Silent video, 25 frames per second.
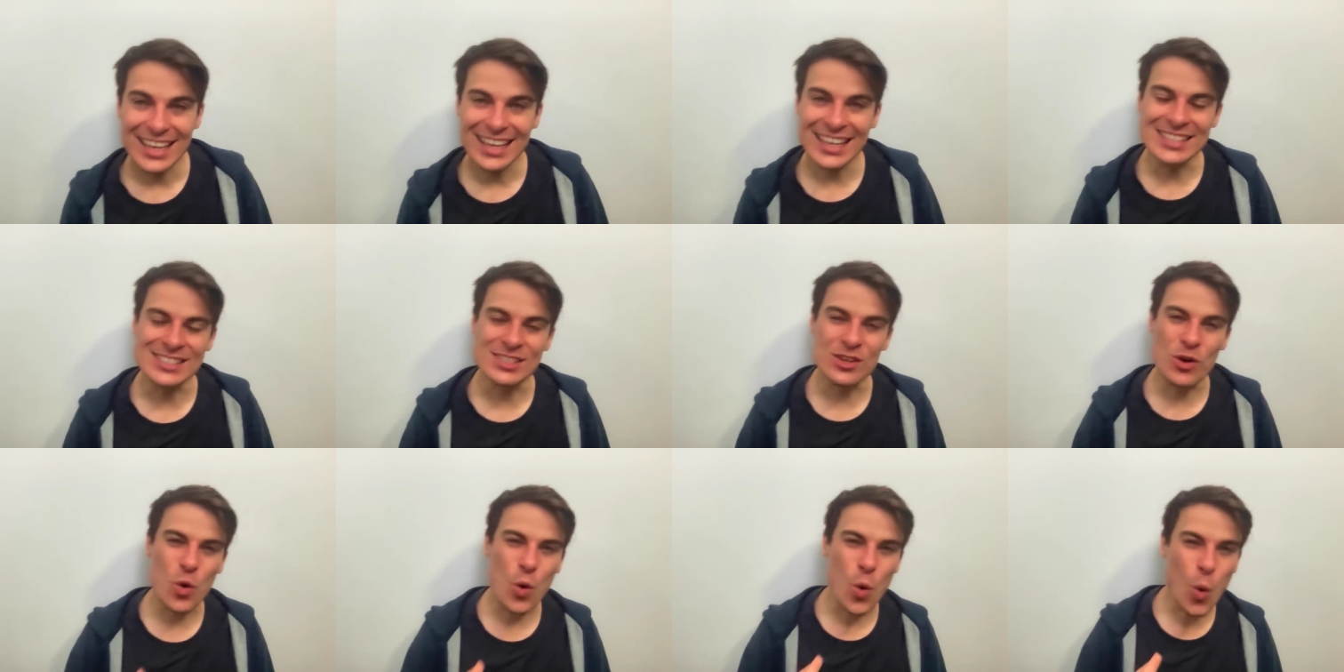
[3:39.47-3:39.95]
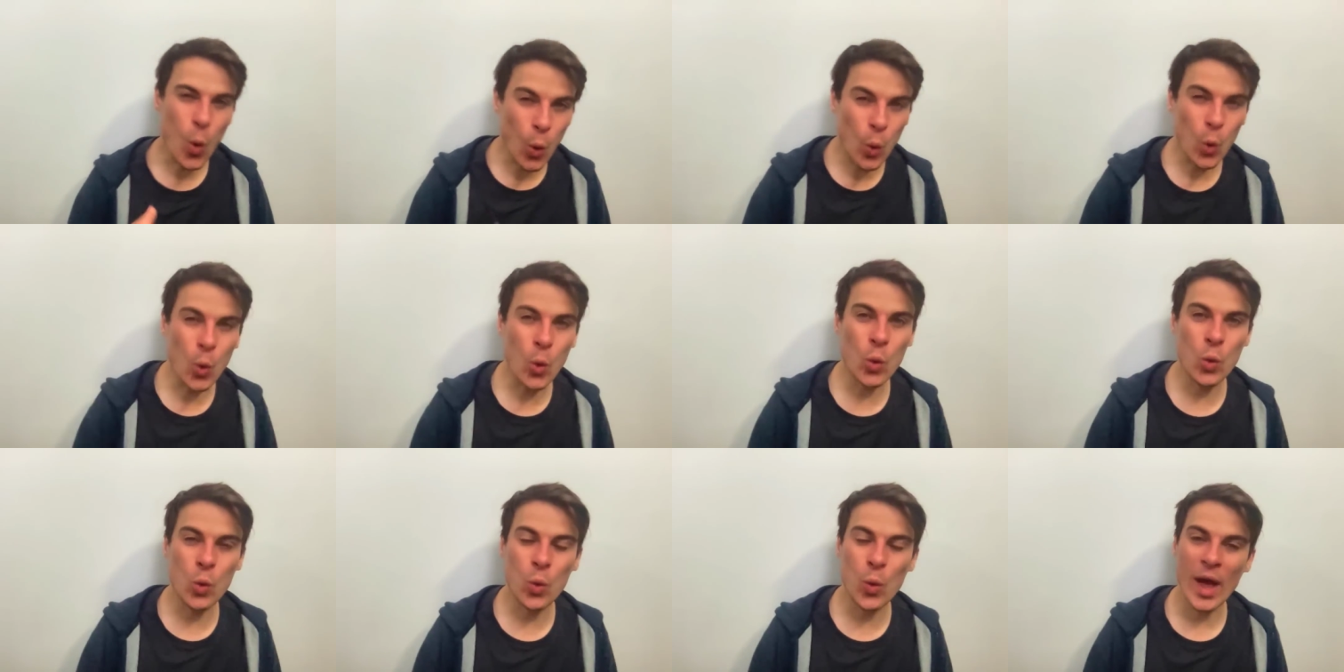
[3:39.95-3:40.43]
is
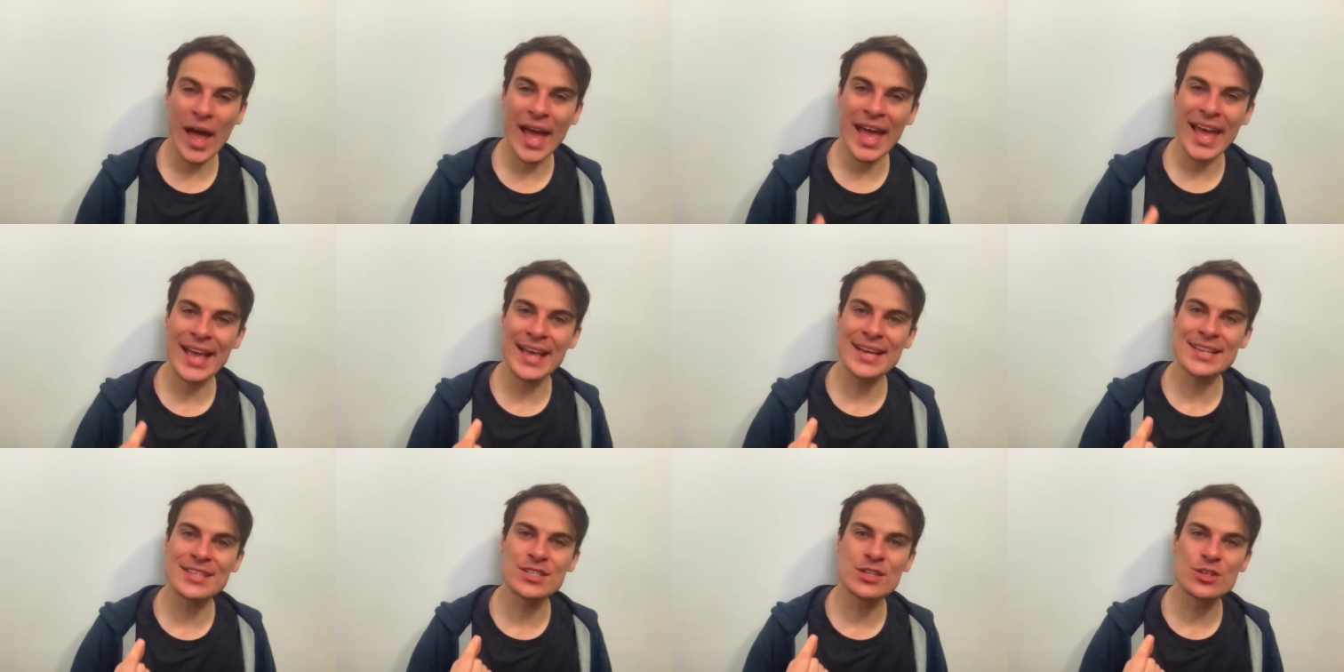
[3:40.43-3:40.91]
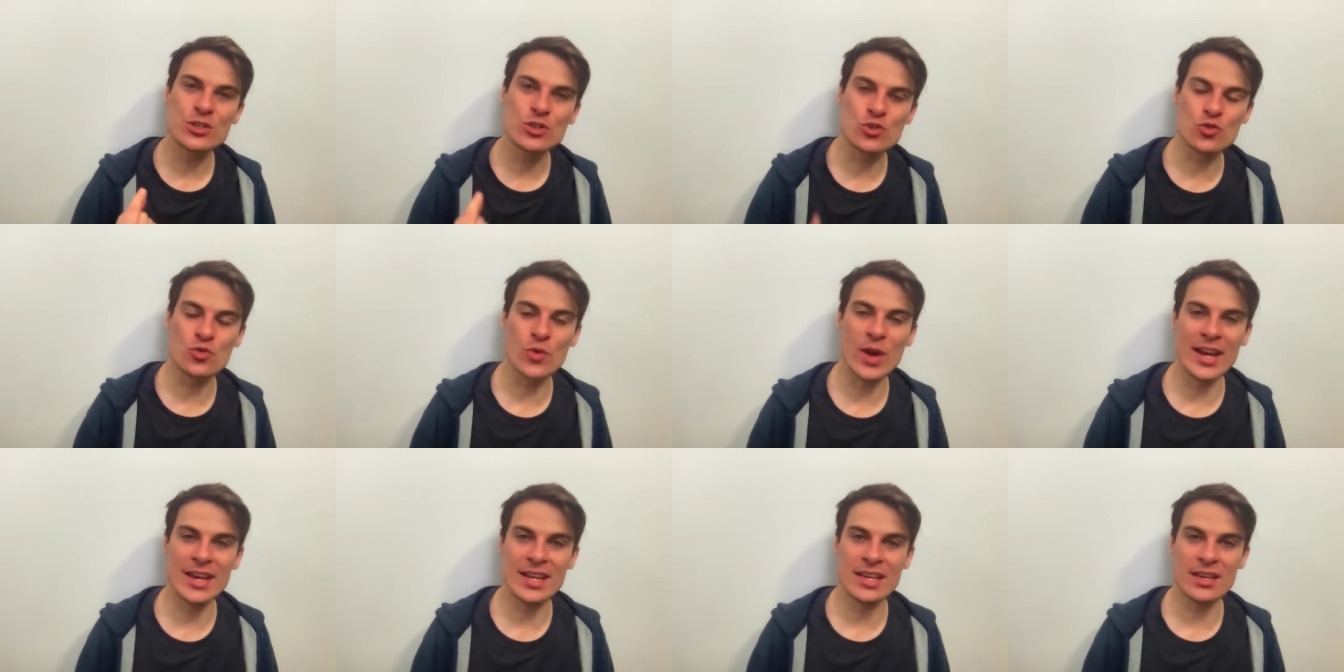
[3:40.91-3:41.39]
always
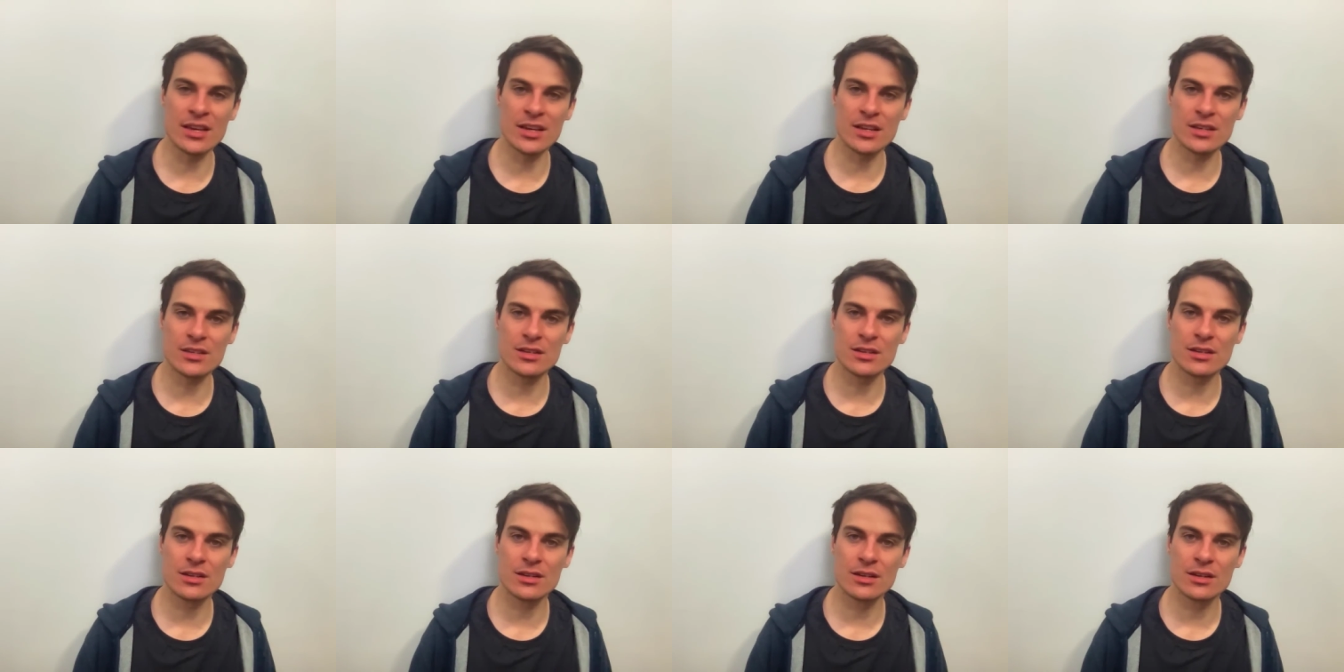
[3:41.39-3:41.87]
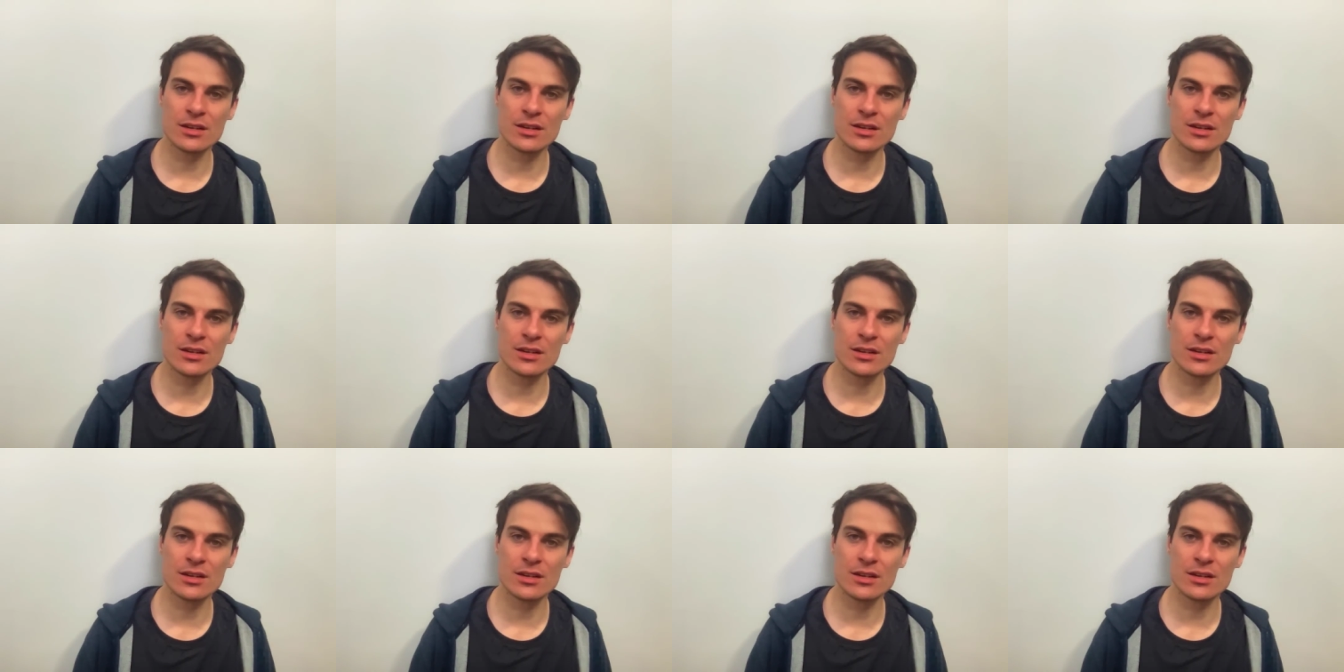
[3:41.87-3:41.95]
dreading it.